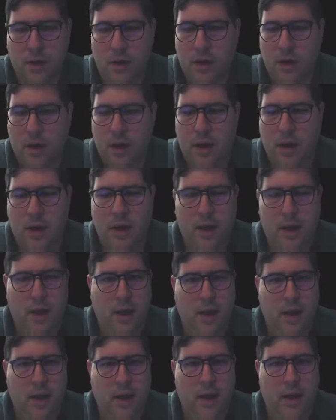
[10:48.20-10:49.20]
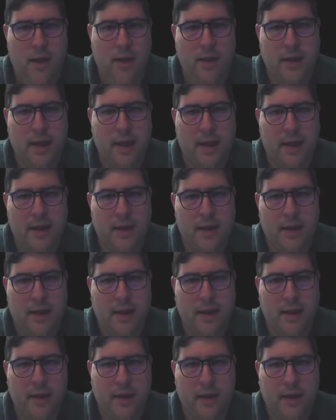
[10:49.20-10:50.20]
and that
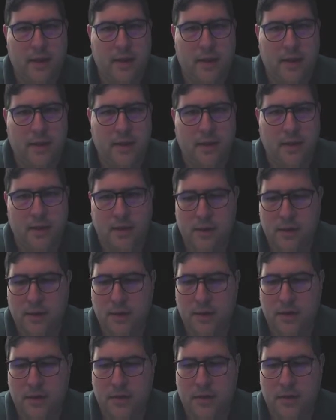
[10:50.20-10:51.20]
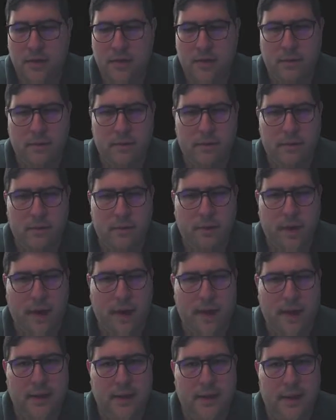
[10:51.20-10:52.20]
is
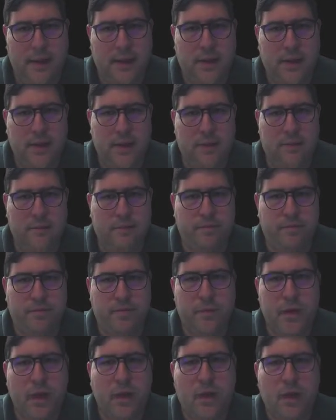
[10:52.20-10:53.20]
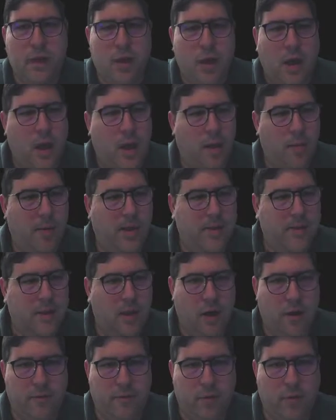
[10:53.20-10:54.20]
validation, based
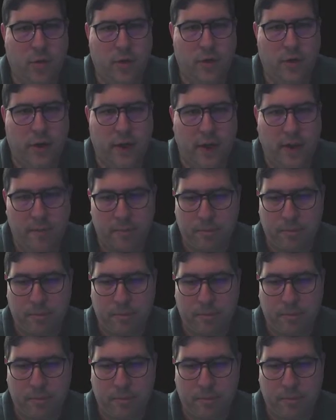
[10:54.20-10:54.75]
on our folder name.